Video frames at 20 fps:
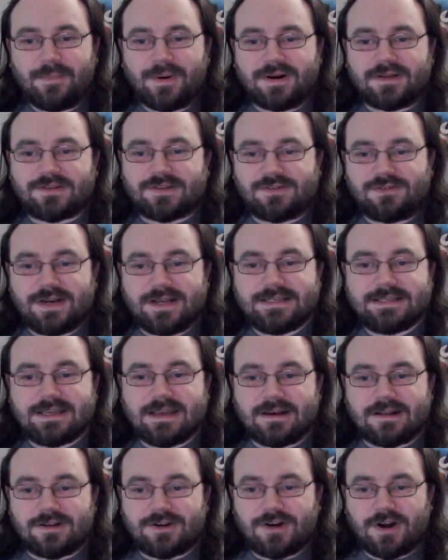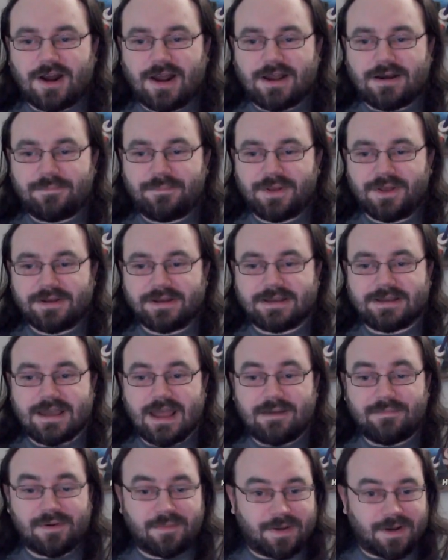but it's risky to try and build a
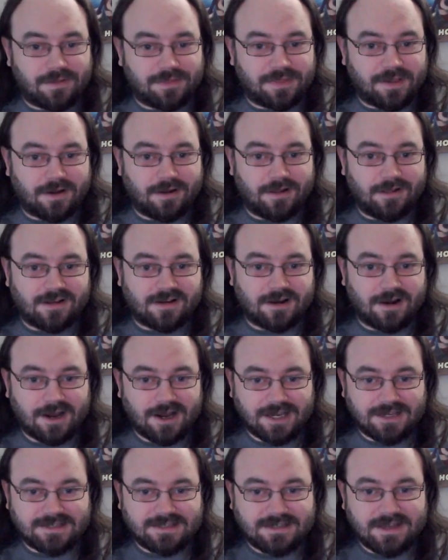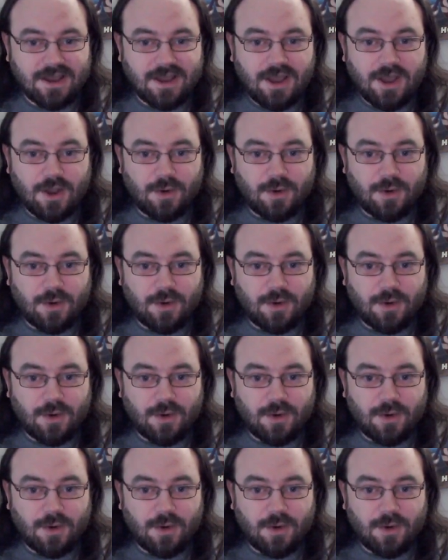game about the Holocaust.